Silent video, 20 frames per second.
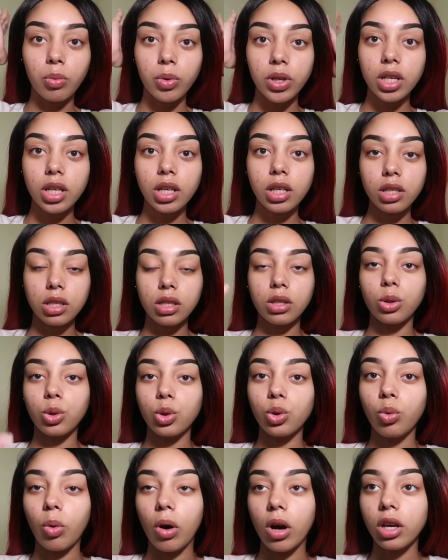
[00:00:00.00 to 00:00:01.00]
wig is a
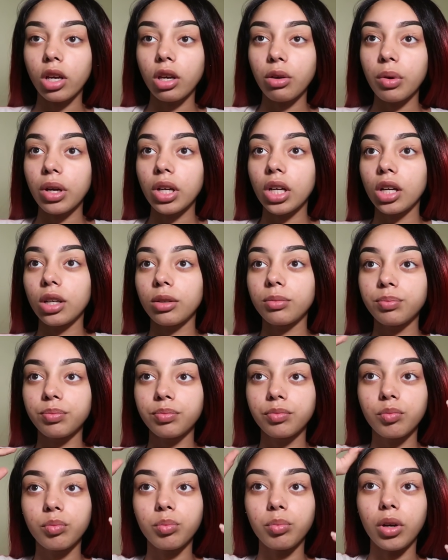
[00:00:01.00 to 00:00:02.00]
little wonky right now,
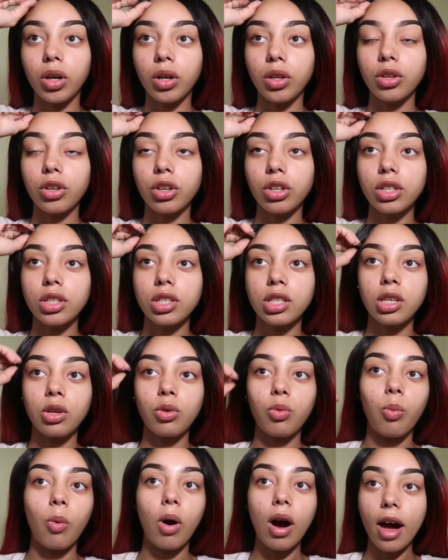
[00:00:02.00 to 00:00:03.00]
but you're gonna
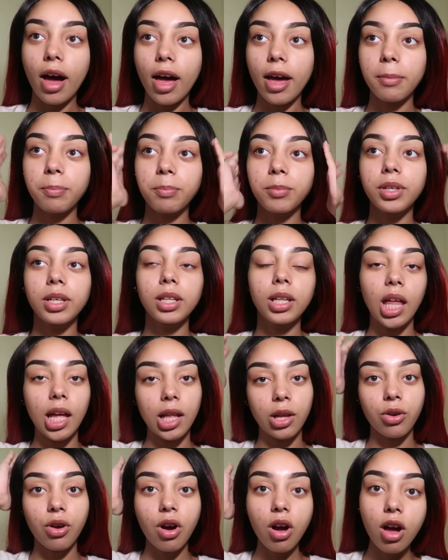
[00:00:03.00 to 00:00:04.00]
see why
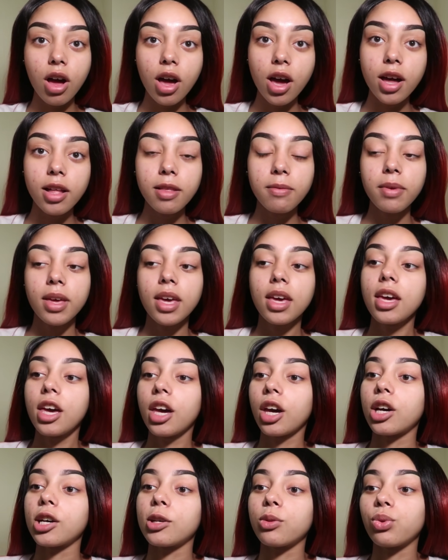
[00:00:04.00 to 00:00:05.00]
later on
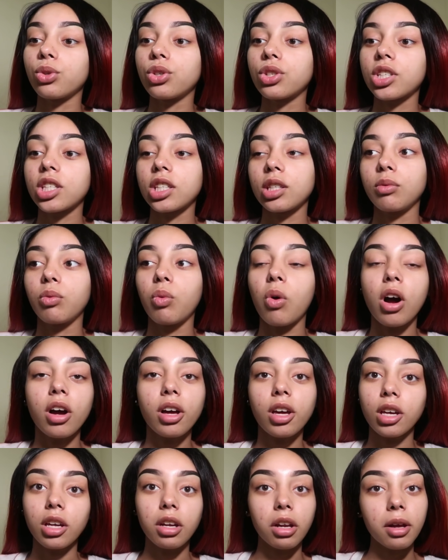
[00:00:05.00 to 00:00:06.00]
because we're just gonna
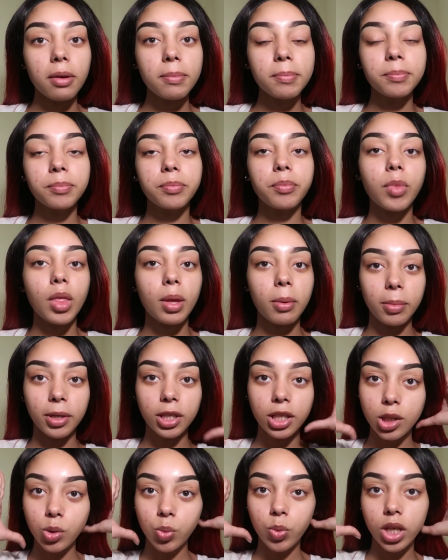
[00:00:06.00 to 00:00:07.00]
wonk it up.
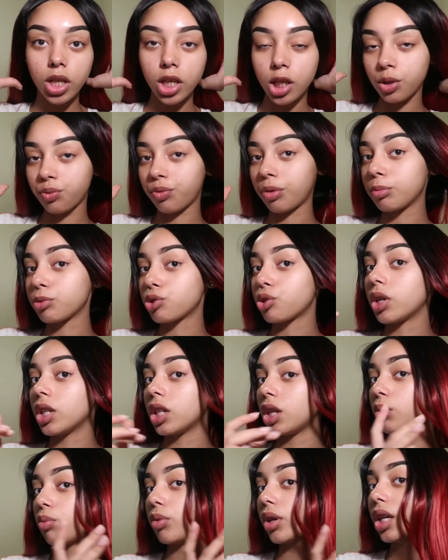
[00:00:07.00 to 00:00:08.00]
But this wig is from
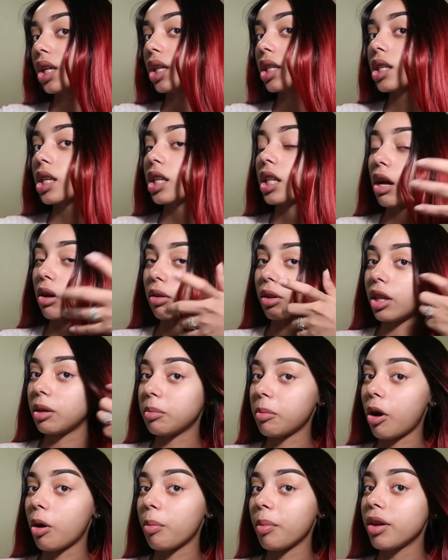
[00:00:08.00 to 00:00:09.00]
TrendyWigs and I'll
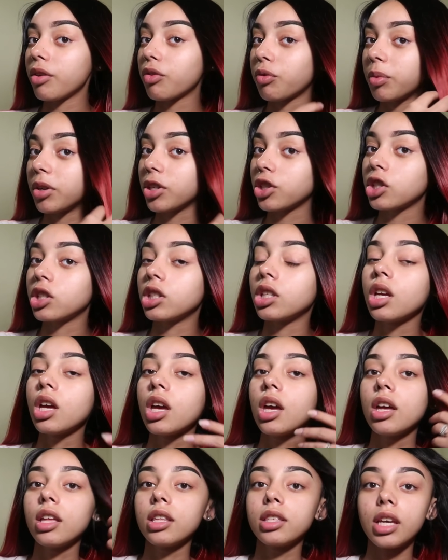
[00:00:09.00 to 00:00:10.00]
leave all my information
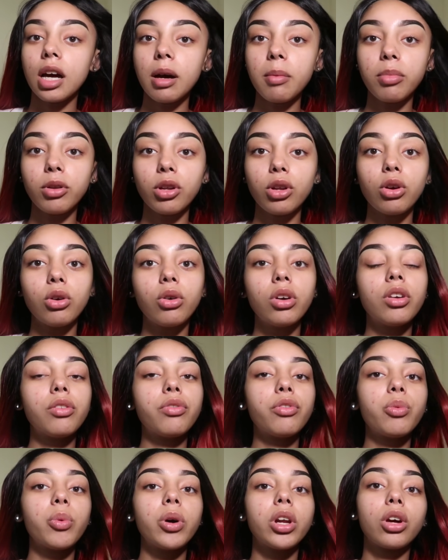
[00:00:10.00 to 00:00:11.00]
down below
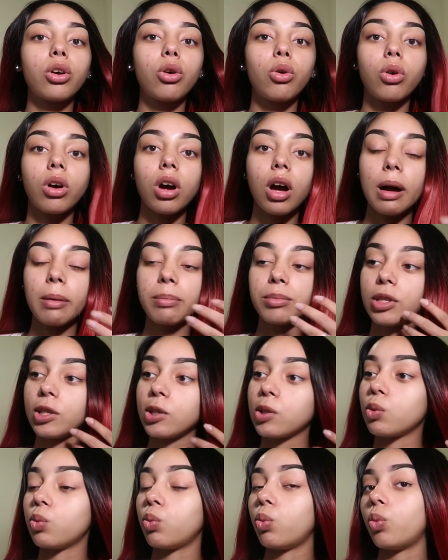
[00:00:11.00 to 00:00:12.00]
if you want to go cop
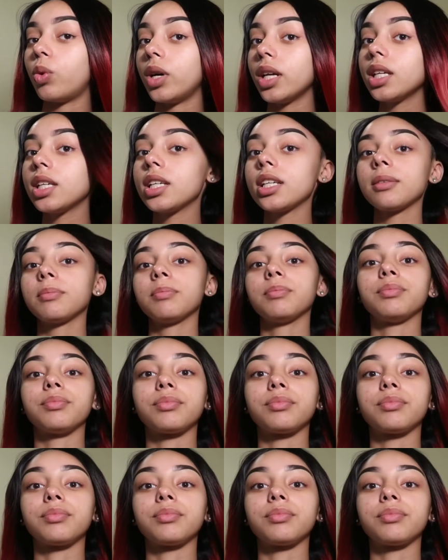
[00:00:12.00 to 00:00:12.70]
this wig.